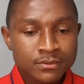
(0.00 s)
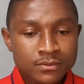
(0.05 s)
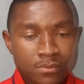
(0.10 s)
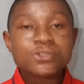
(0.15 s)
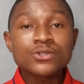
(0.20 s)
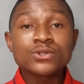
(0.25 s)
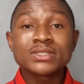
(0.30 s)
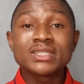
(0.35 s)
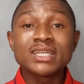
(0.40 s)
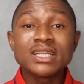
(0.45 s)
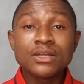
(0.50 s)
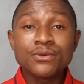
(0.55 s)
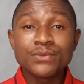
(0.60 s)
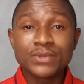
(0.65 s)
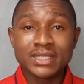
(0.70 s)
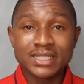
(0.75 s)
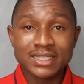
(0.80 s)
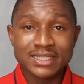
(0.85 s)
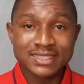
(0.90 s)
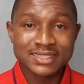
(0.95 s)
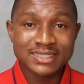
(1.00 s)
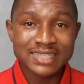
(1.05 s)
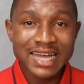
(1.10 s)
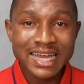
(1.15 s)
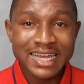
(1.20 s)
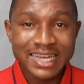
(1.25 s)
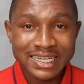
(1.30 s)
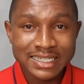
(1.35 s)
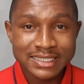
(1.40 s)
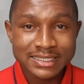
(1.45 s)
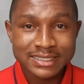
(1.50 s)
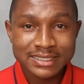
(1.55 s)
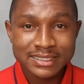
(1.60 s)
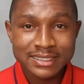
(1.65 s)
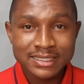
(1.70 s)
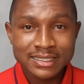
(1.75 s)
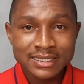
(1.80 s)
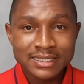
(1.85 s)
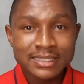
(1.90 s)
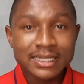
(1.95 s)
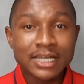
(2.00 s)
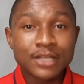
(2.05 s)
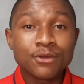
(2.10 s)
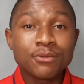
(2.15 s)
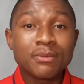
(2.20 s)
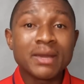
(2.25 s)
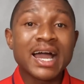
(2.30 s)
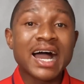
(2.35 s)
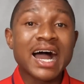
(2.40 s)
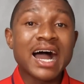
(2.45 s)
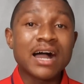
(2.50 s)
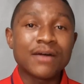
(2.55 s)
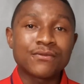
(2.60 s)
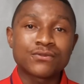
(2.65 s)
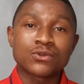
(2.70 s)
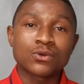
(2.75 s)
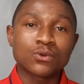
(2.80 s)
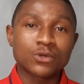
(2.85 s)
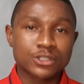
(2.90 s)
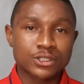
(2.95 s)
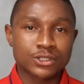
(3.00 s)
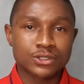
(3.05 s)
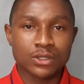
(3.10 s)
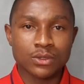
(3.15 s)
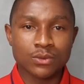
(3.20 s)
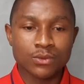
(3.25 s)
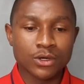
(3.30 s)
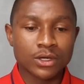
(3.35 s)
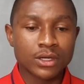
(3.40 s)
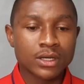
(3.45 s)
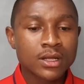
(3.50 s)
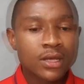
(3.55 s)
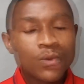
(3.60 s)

So dealing with the desires that you may have towards someone.